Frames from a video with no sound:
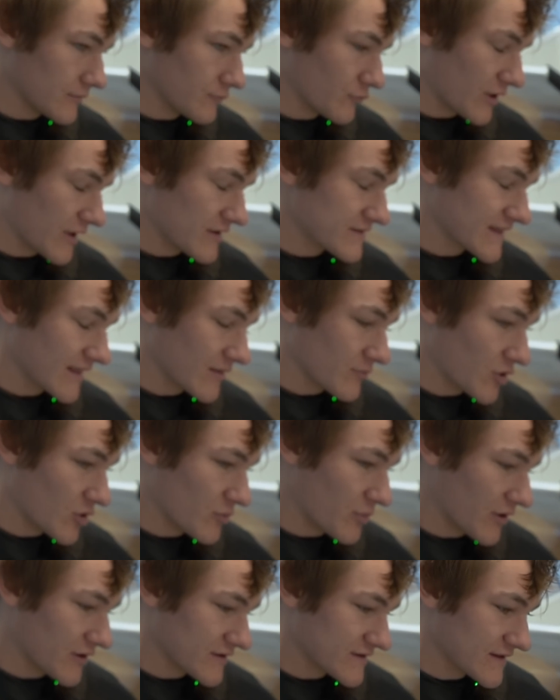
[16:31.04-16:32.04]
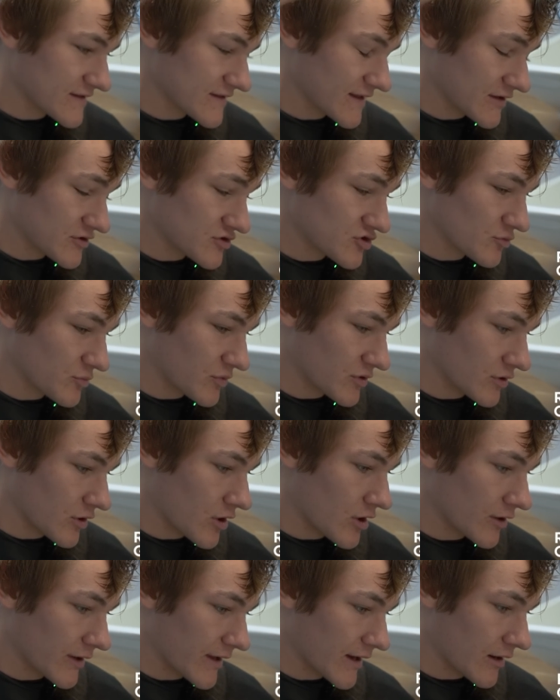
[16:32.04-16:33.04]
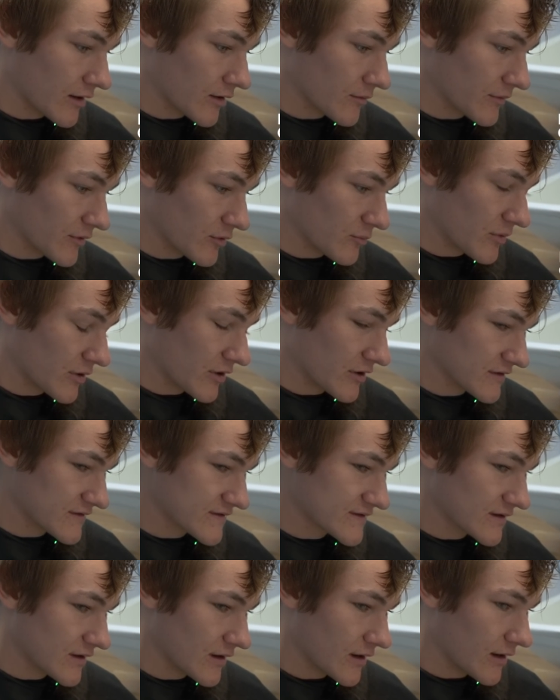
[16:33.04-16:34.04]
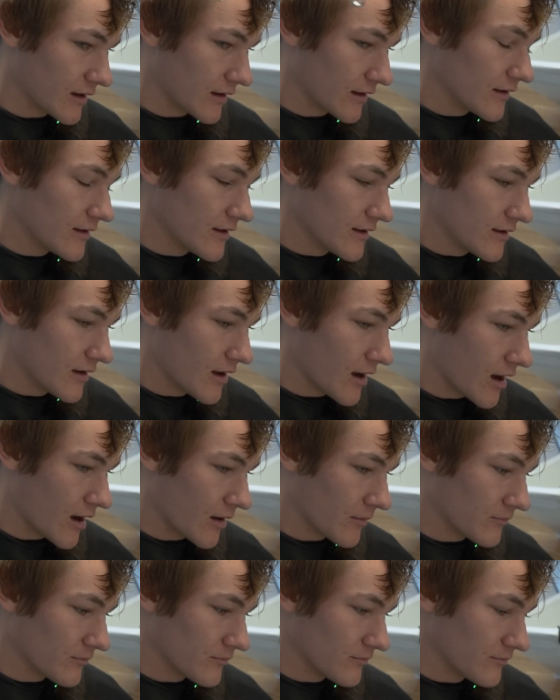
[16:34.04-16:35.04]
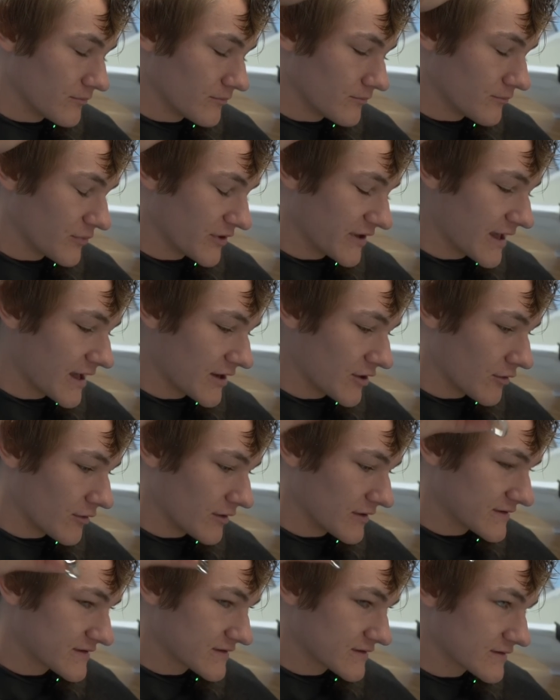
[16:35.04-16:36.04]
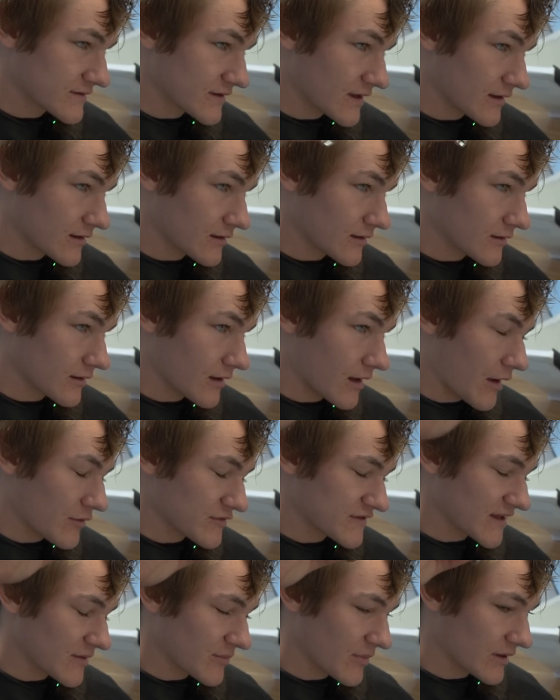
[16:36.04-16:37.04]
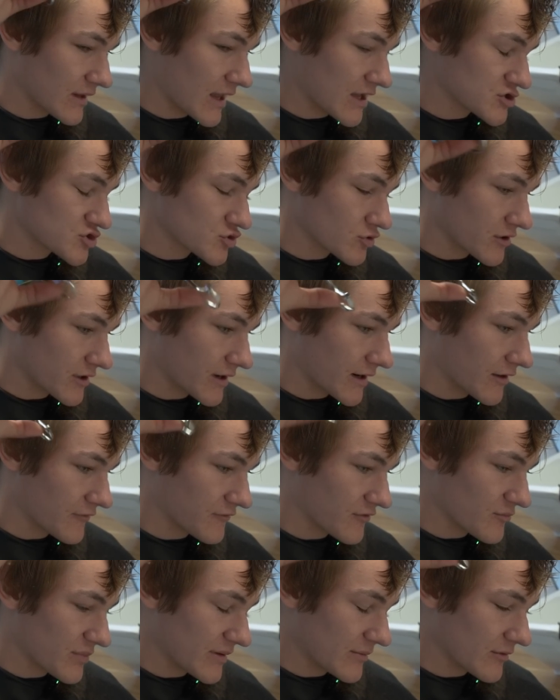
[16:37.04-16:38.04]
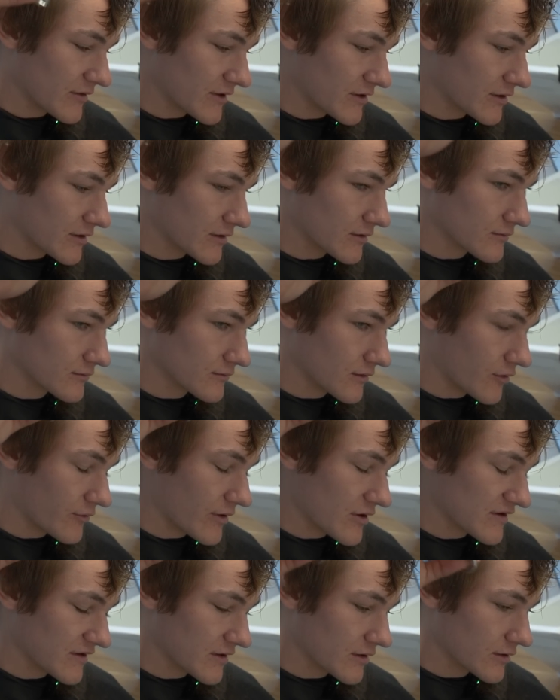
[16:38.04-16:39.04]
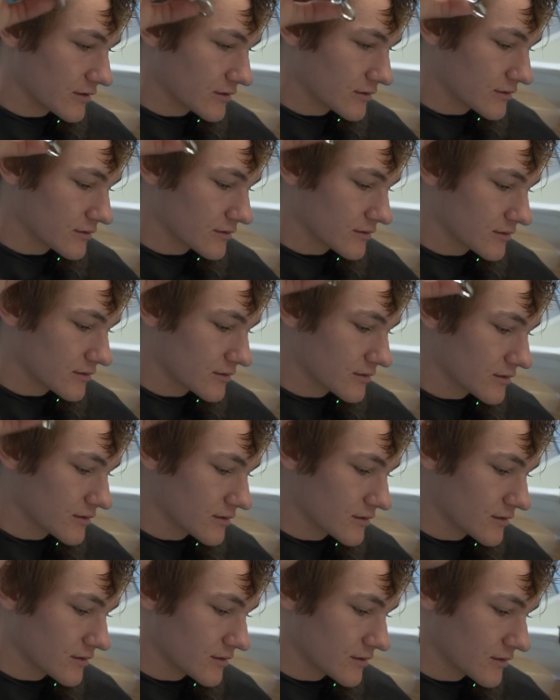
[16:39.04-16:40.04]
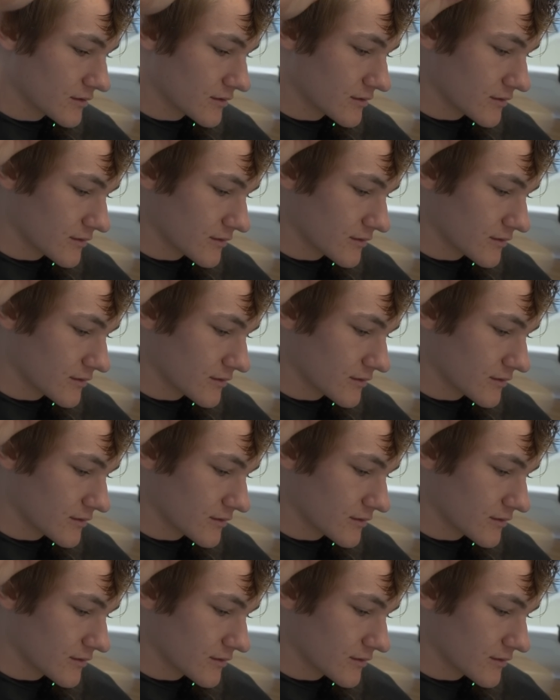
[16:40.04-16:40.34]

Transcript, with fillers: when I say middle parts, it's like super long hair, middle parts. Right. Uh, okay. Yeah. Um, yeah. But yeah, no, it's I would say a lot shorter hair for the people that are around here. Yeah, definitely. Yeah.